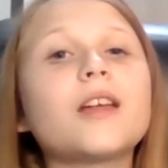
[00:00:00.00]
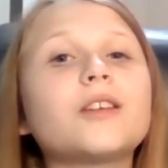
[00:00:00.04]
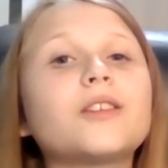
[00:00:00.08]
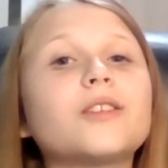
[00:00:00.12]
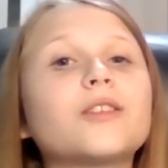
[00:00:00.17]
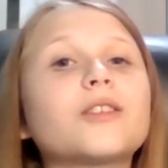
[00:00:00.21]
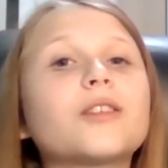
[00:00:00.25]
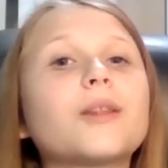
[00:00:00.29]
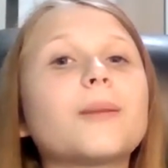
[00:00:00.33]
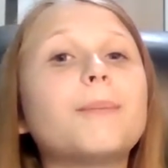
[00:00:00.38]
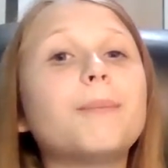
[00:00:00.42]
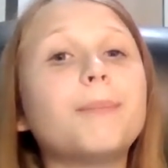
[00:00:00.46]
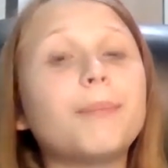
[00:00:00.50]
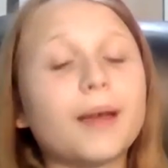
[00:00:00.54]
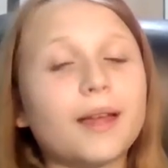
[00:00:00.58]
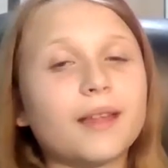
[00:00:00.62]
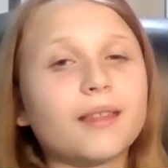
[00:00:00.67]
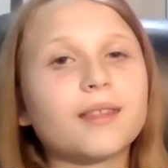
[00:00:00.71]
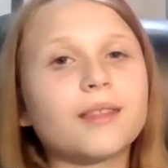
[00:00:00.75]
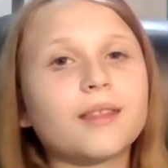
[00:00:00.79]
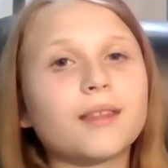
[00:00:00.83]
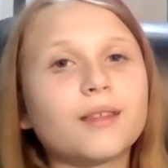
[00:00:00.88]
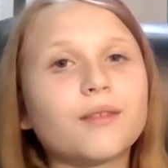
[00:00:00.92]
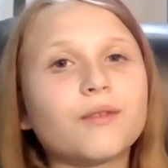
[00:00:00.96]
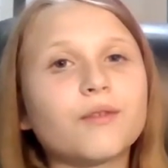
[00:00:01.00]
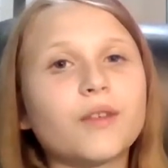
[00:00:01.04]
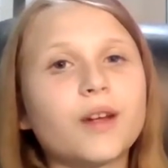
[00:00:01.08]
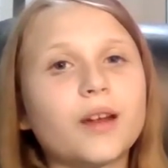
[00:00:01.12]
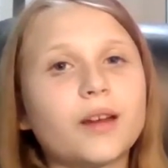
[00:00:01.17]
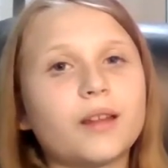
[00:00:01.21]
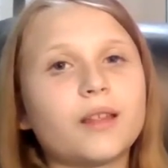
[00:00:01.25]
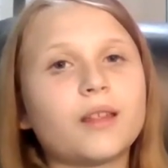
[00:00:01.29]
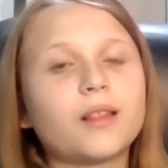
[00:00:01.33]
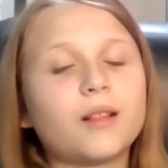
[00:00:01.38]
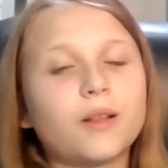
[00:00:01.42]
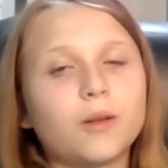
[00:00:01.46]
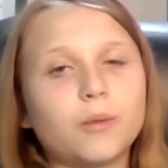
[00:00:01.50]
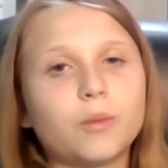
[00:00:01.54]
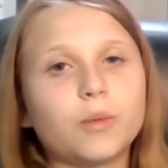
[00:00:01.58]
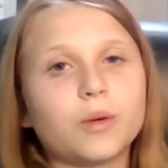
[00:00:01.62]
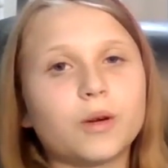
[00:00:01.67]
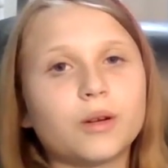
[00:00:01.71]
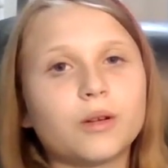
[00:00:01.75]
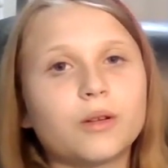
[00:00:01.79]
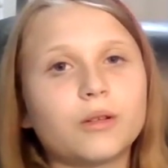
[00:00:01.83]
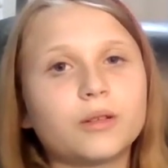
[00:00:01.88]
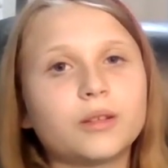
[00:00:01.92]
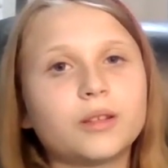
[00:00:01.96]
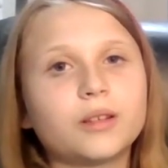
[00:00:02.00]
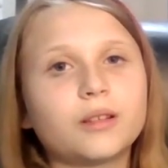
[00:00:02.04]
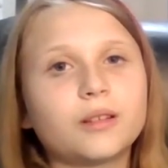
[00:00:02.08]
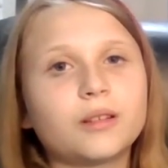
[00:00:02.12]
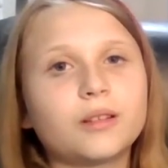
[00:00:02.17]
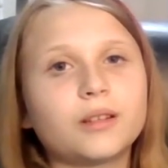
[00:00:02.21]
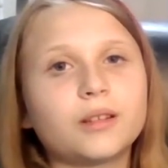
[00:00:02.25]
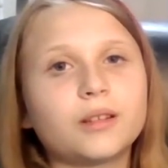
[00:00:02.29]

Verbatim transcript: You're the bestest friend in the world.